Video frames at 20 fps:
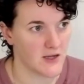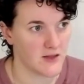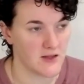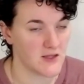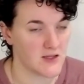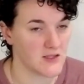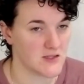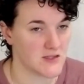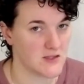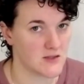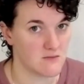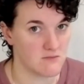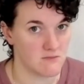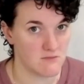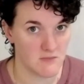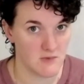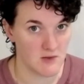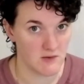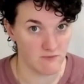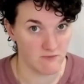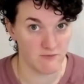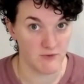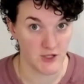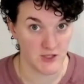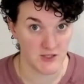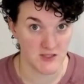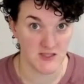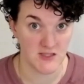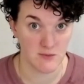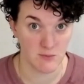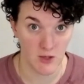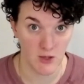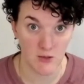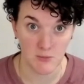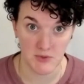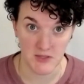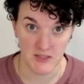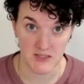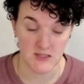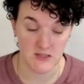I think it's a very
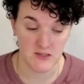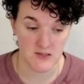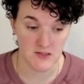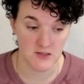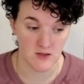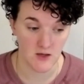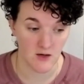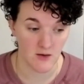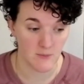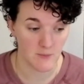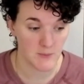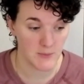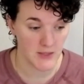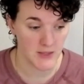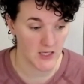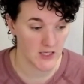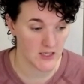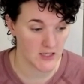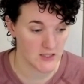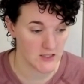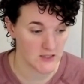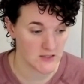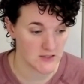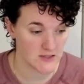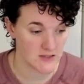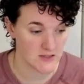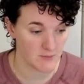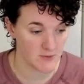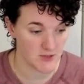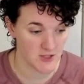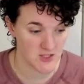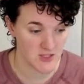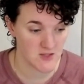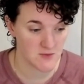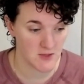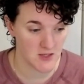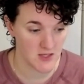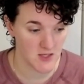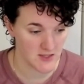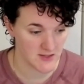smart place to start because, I mean, just
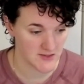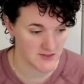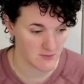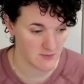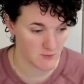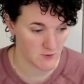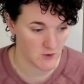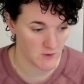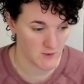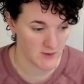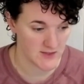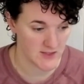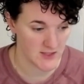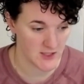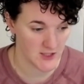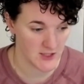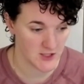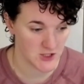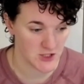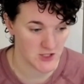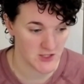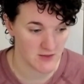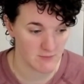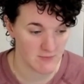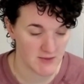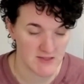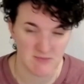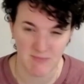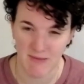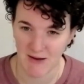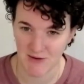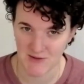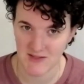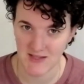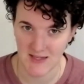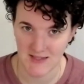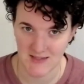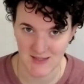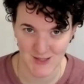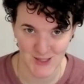speaking as someone who has ADHD and my spouse
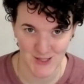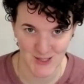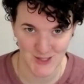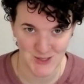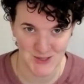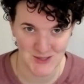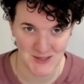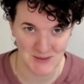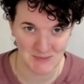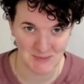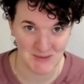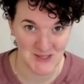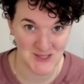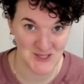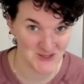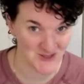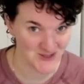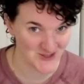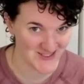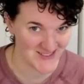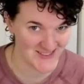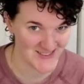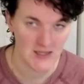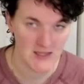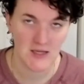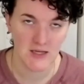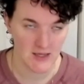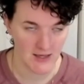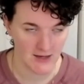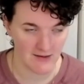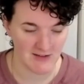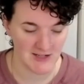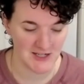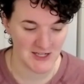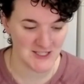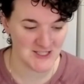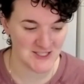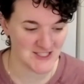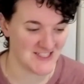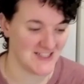has ADHD and my children have
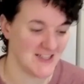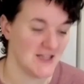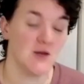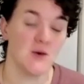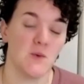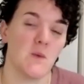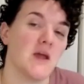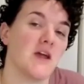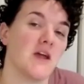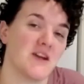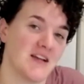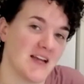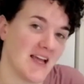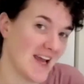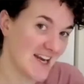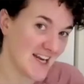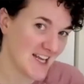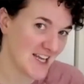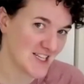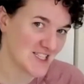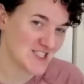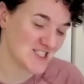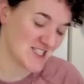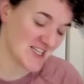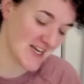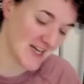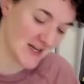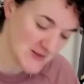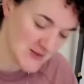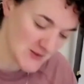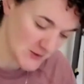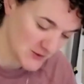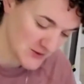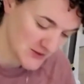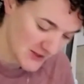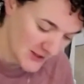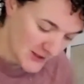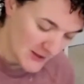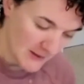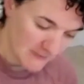ADHD, we are an ADHD household.